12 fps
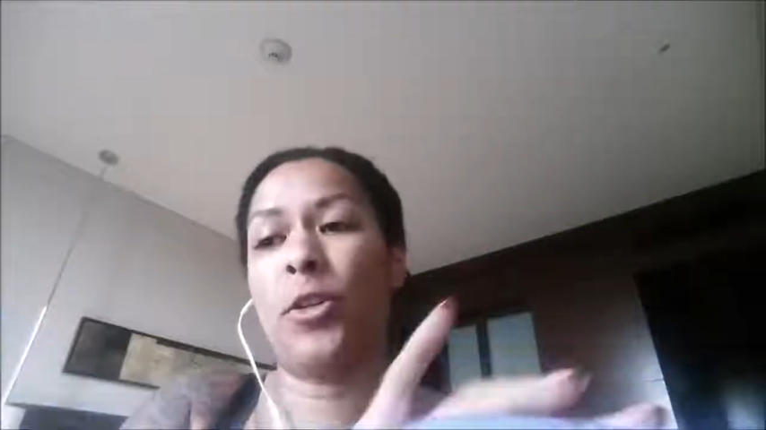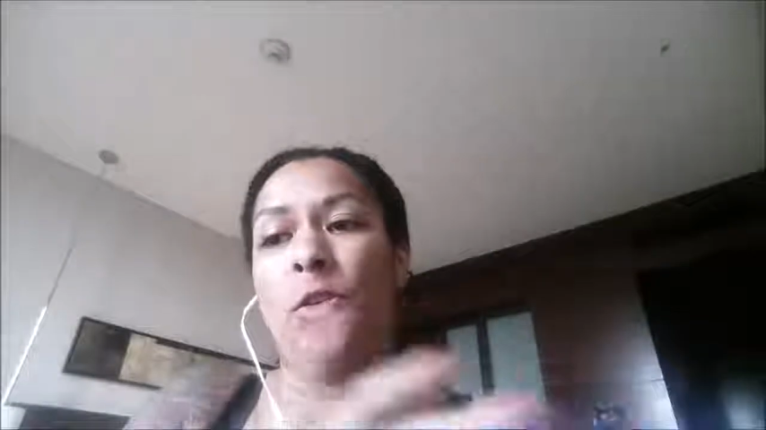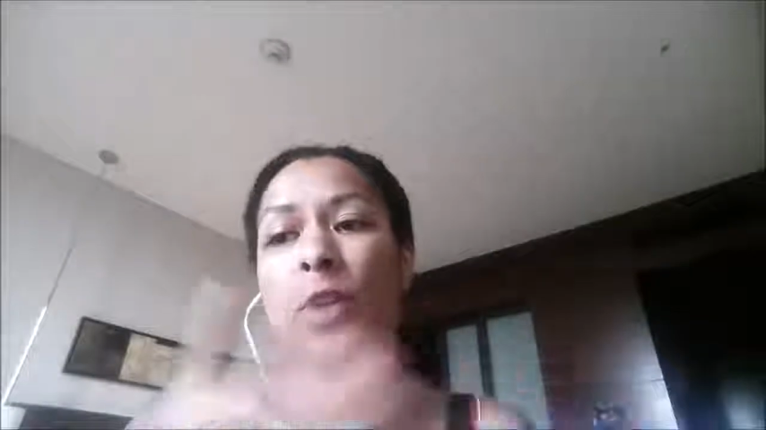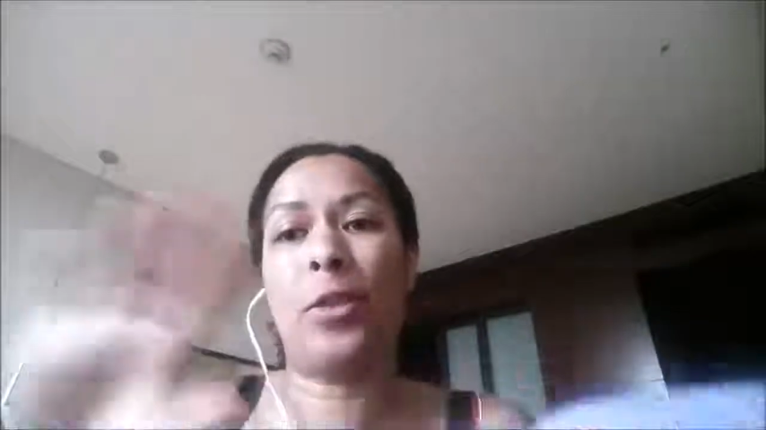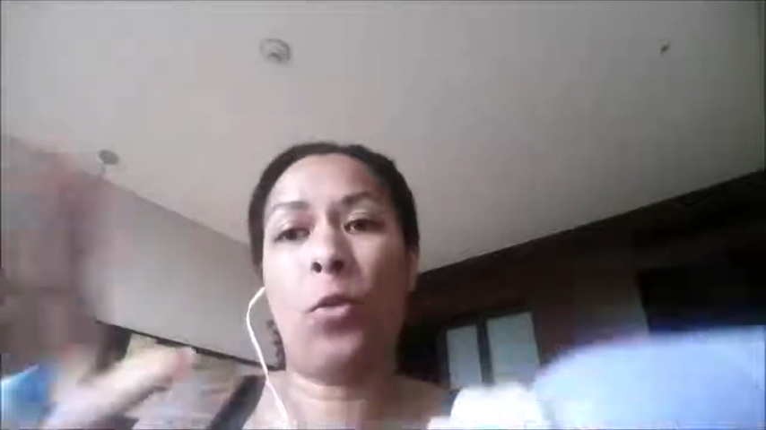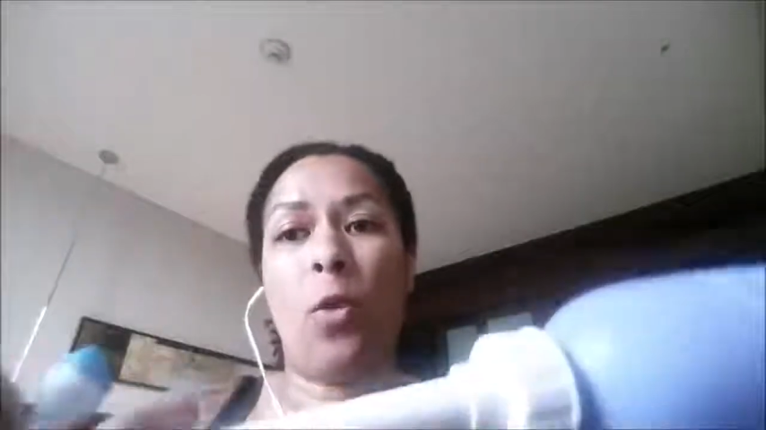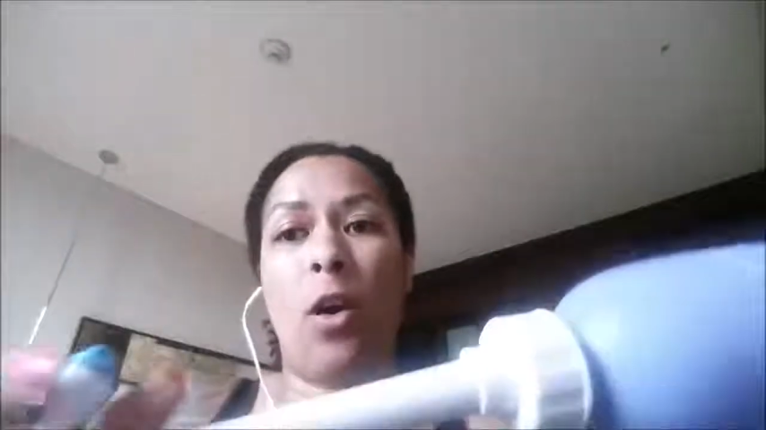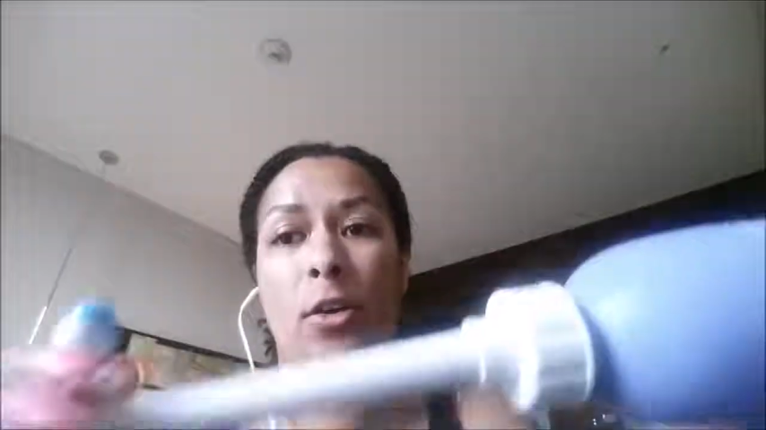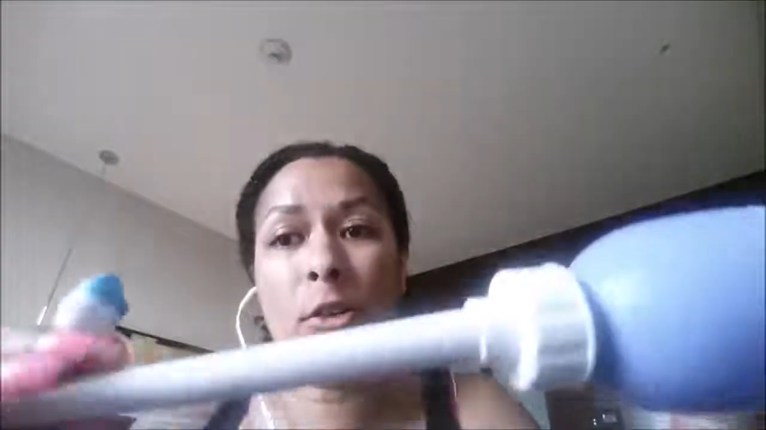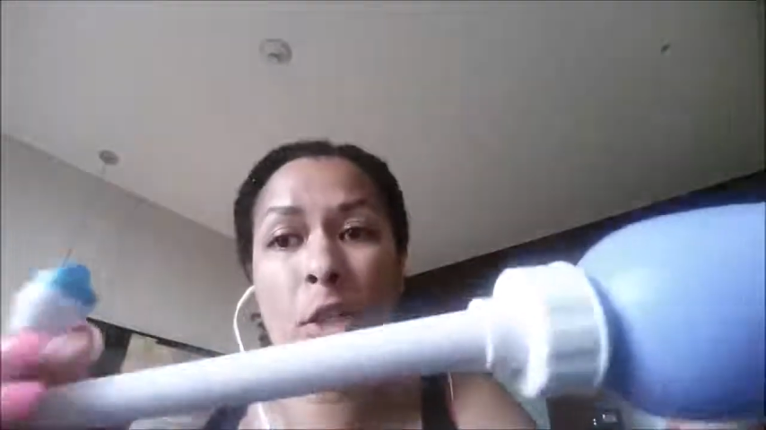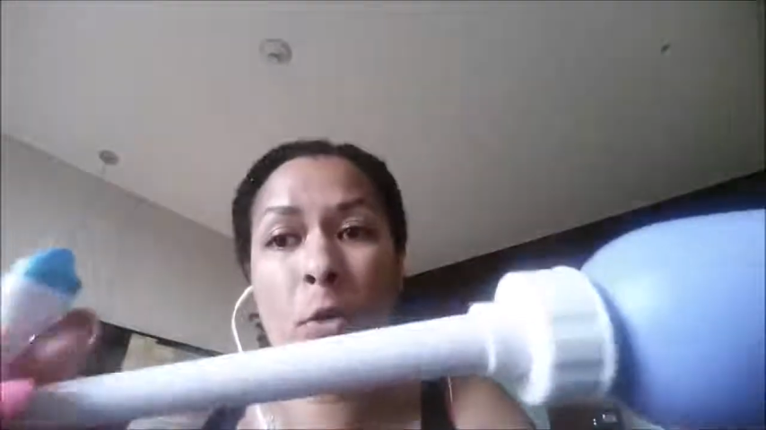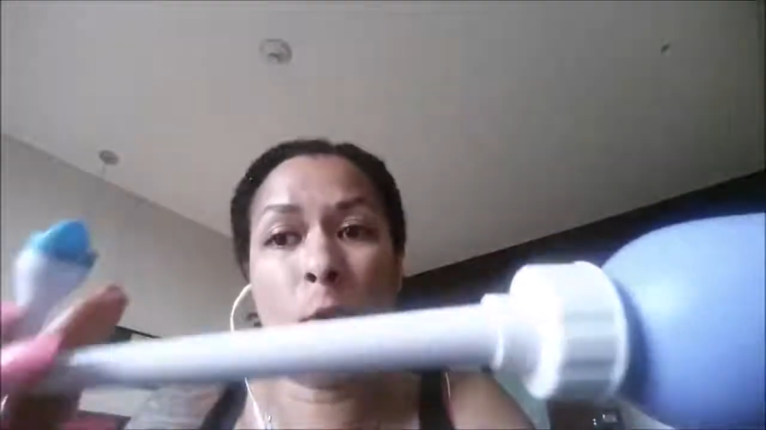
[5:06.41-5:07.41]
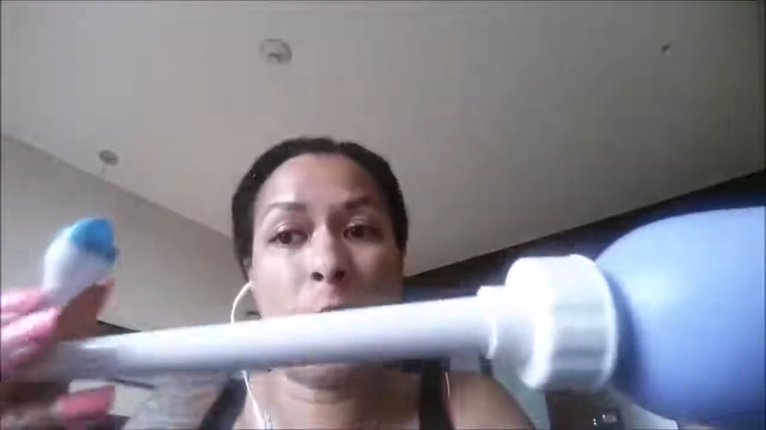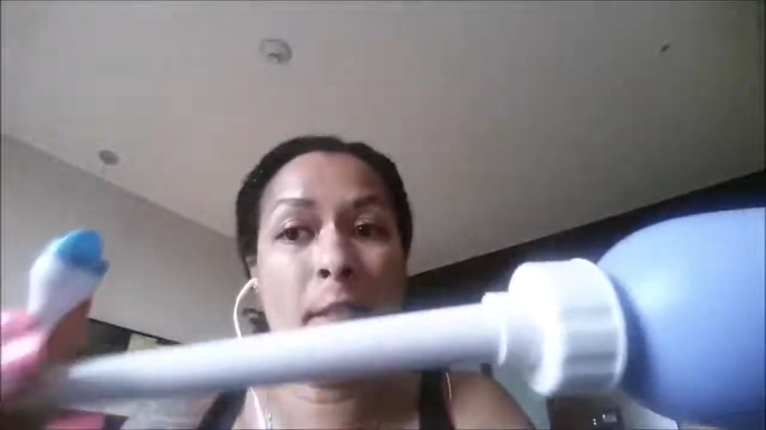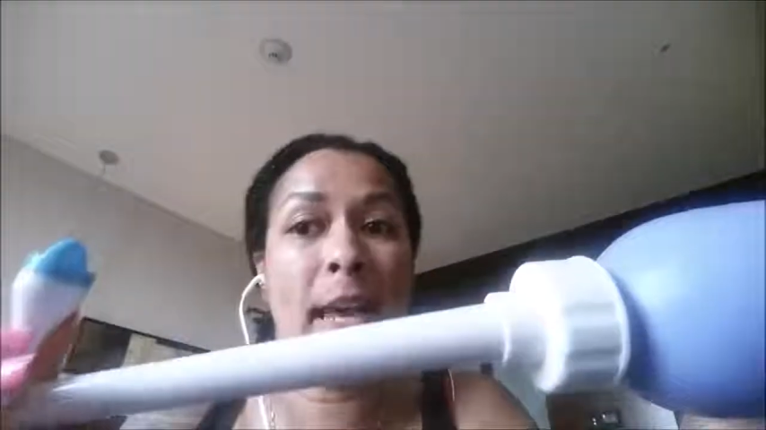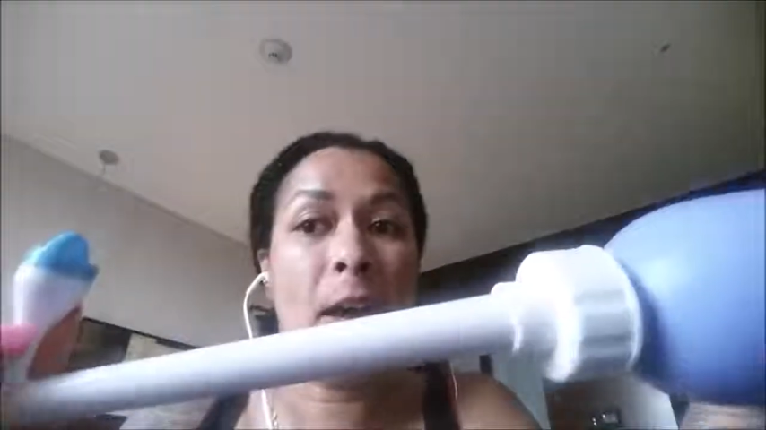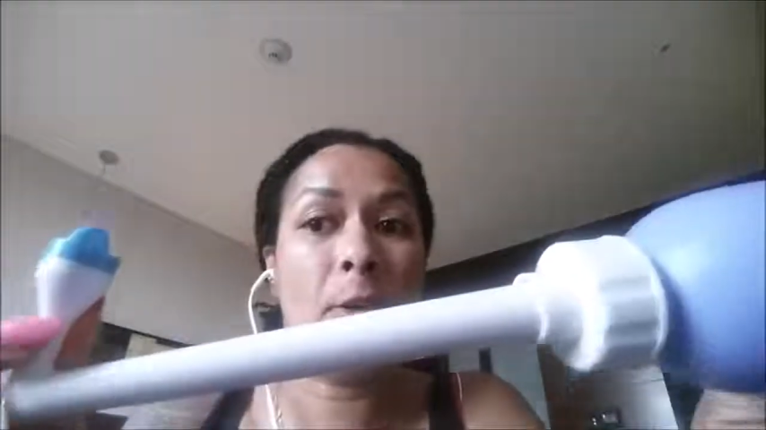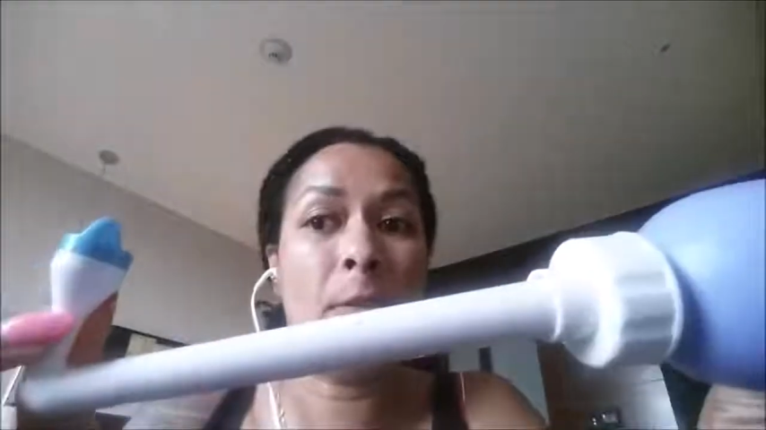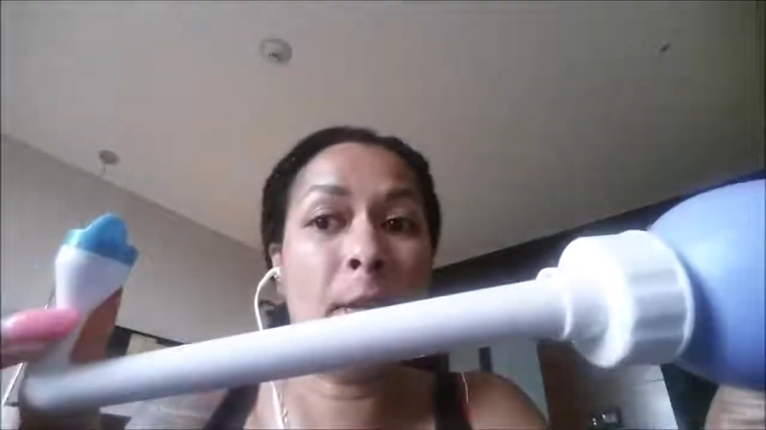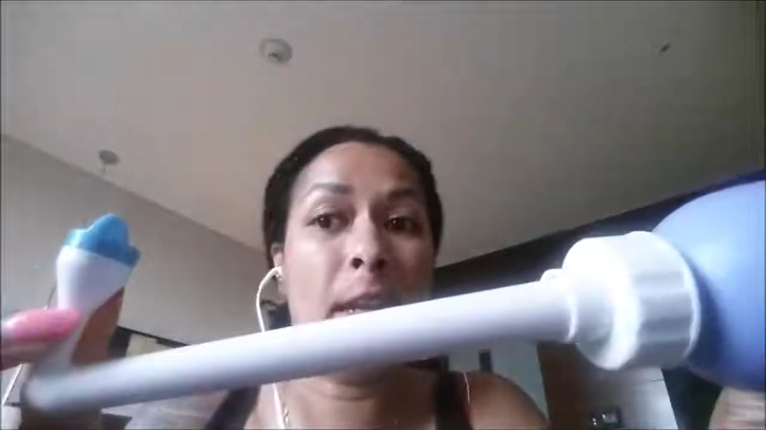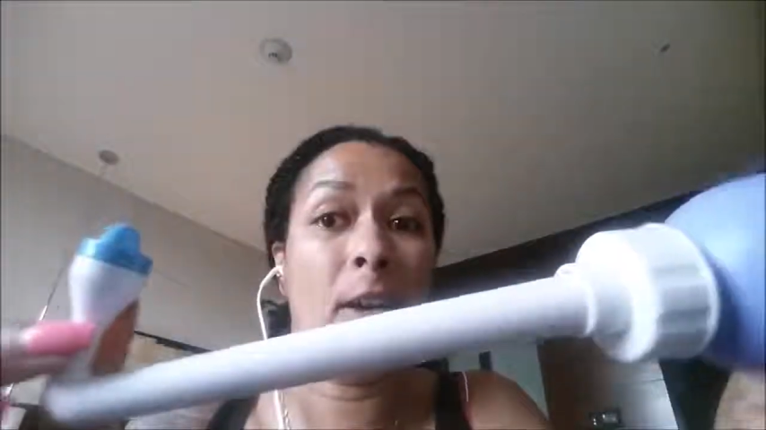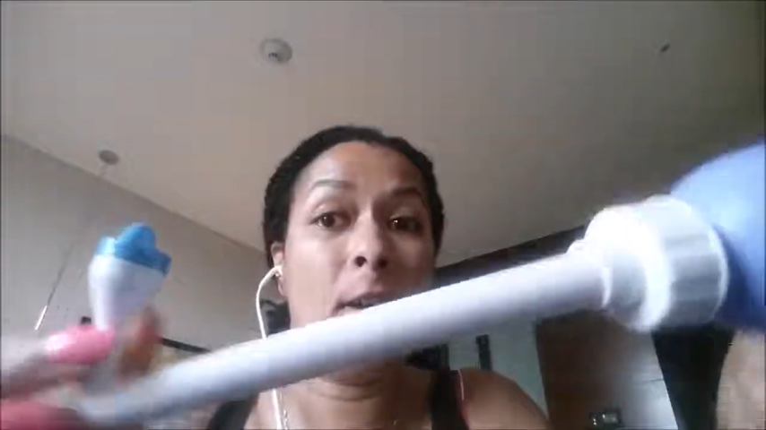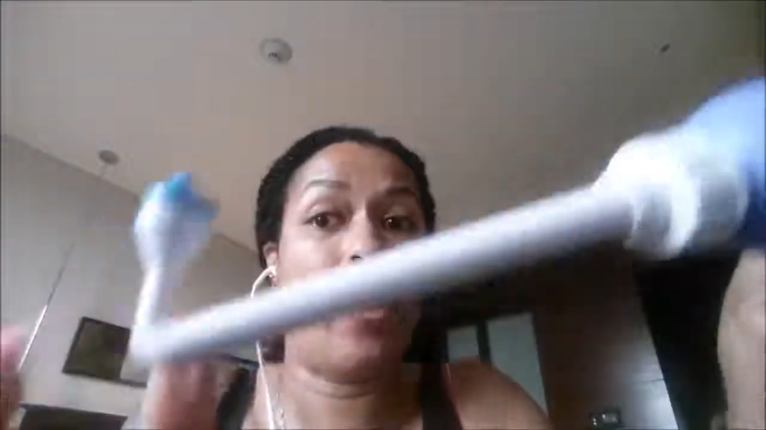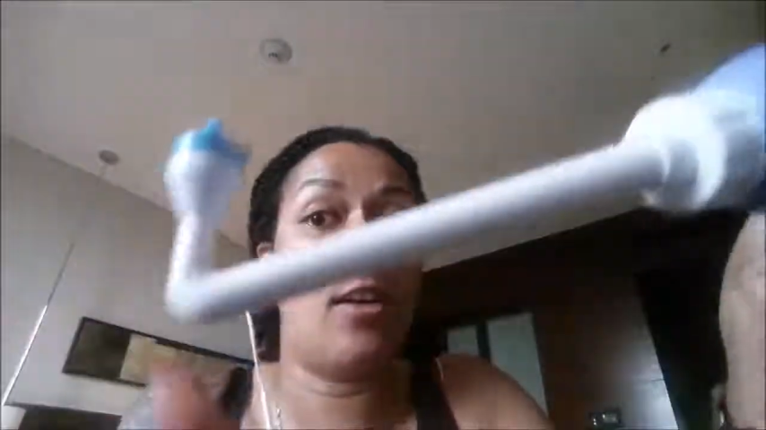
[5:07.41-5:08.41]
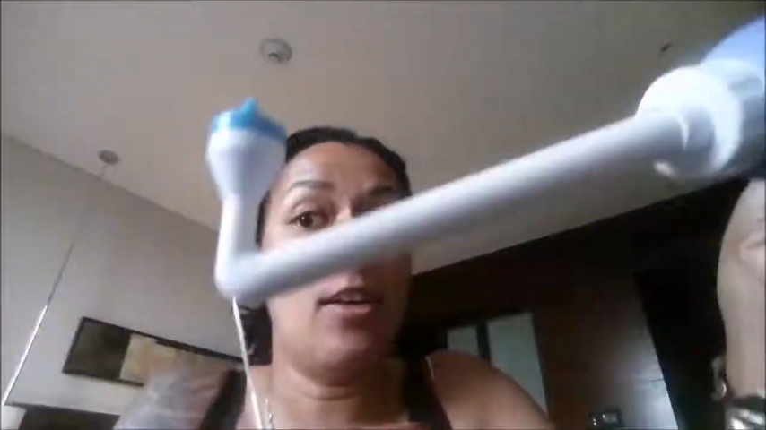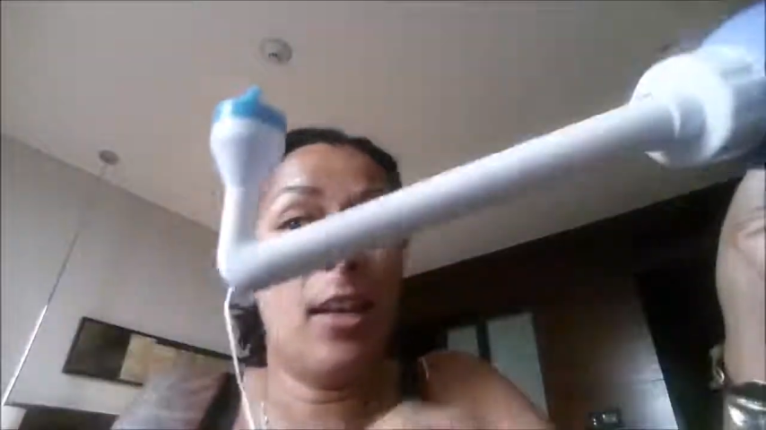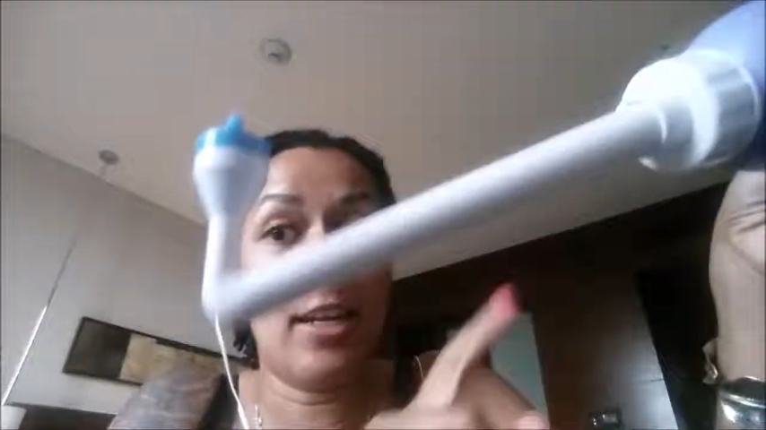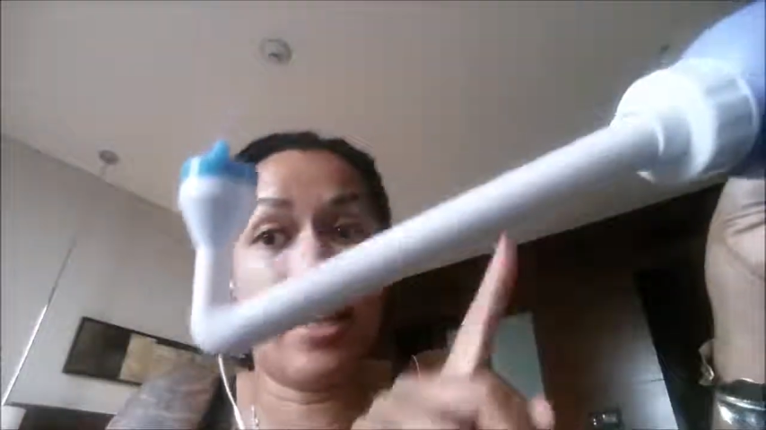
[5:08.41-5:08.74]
so that the water squirts out of the area.